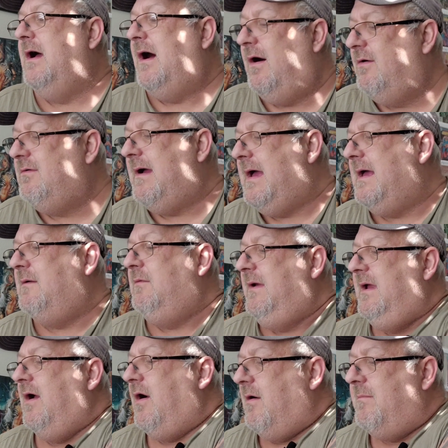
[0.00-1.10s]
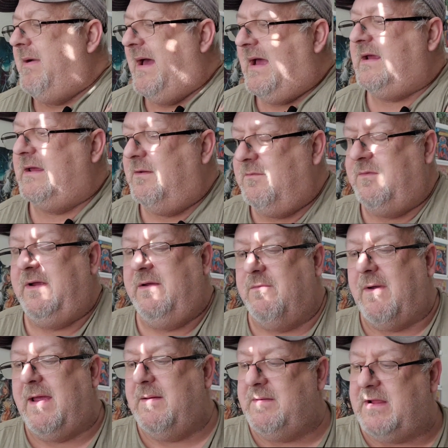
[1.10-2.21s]
All right, we are back, and we
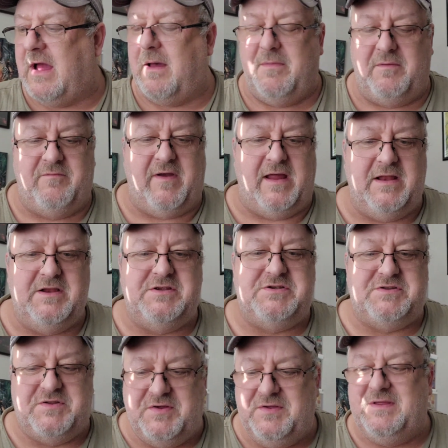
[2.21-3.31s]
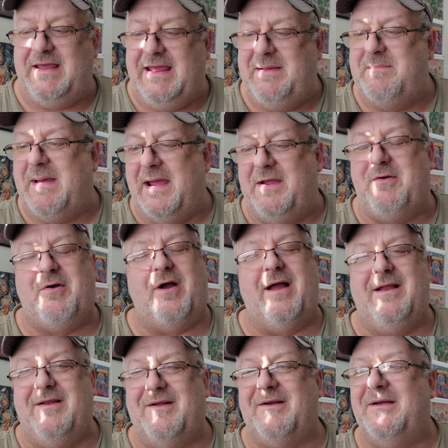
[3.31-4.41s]
ran Comic Vantage through the eBay
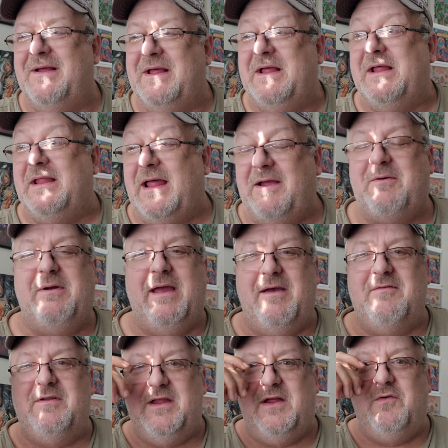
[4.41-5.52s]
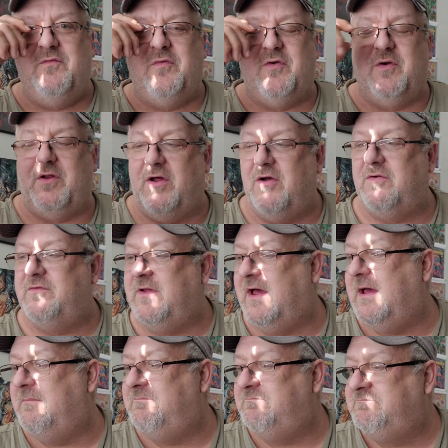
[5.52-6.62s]
grinder like we haven't done for a long
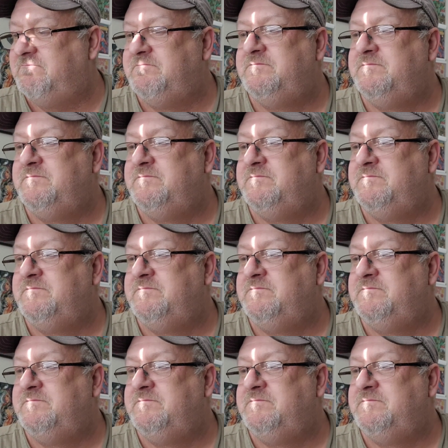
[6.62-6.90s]
time.